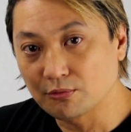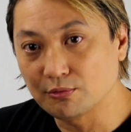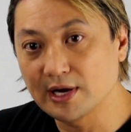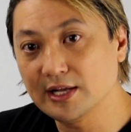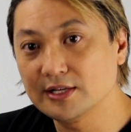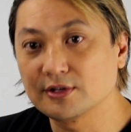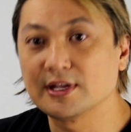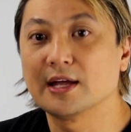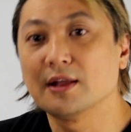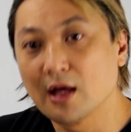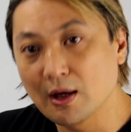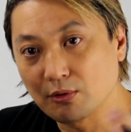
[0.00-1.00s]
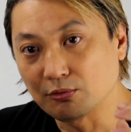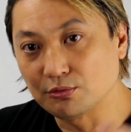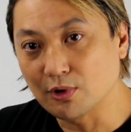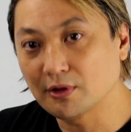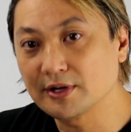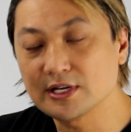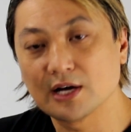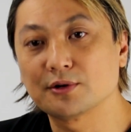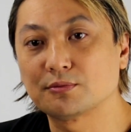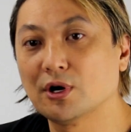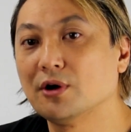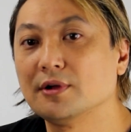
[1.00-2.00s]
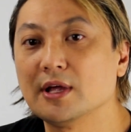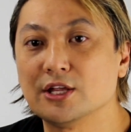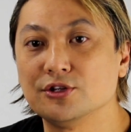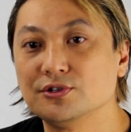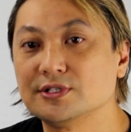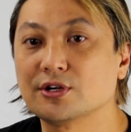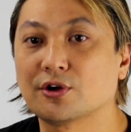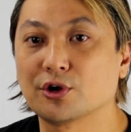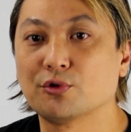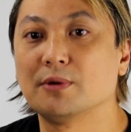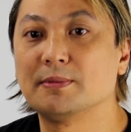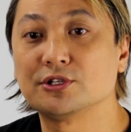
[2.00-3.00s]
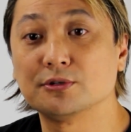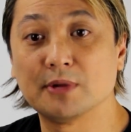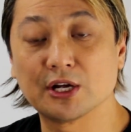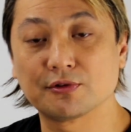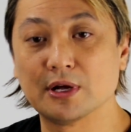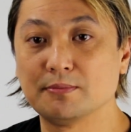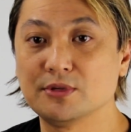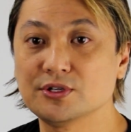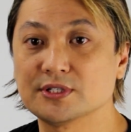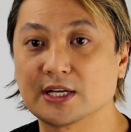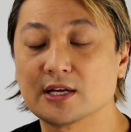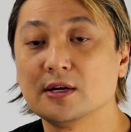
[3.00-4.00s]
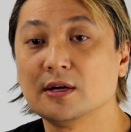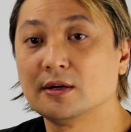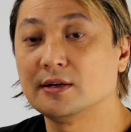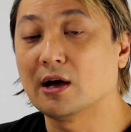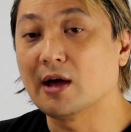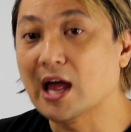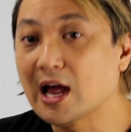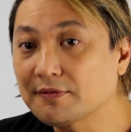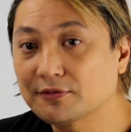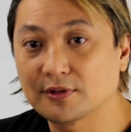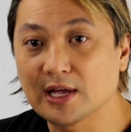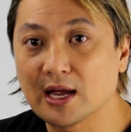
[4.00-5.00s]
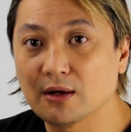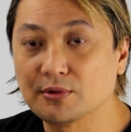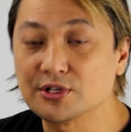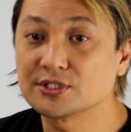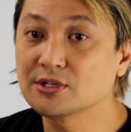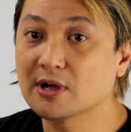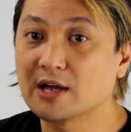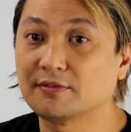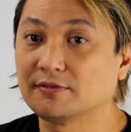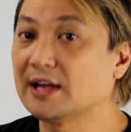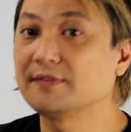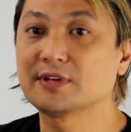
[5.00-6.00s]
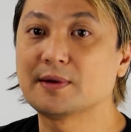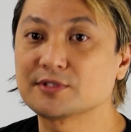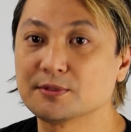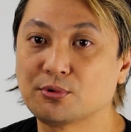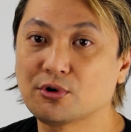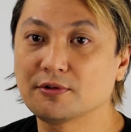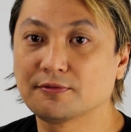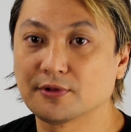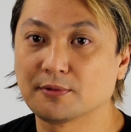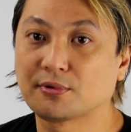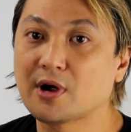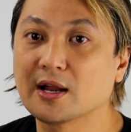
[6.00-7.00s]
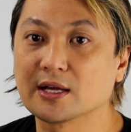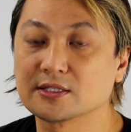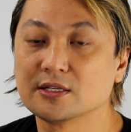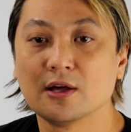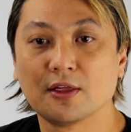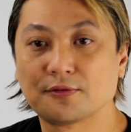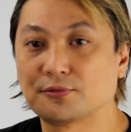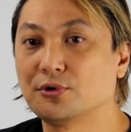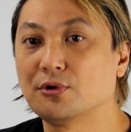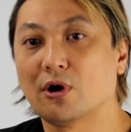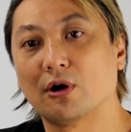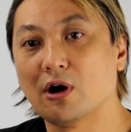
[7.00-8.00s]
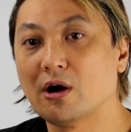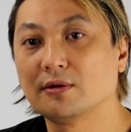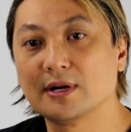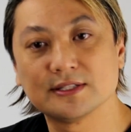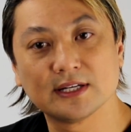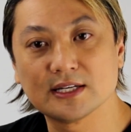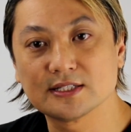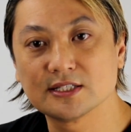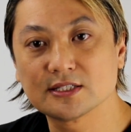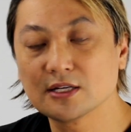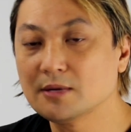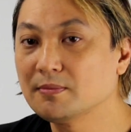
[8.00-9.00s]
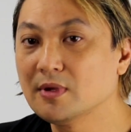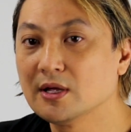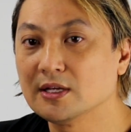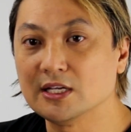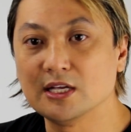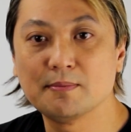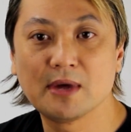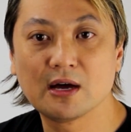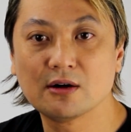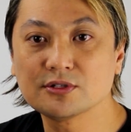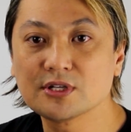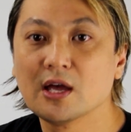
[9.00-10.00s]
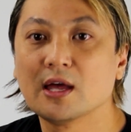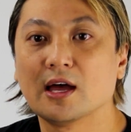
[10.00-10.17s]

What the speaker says: ready to get rolling down the road and using our equipment to make great music. Now after that, we still have lifetime support for the products through our online ticket system, emails,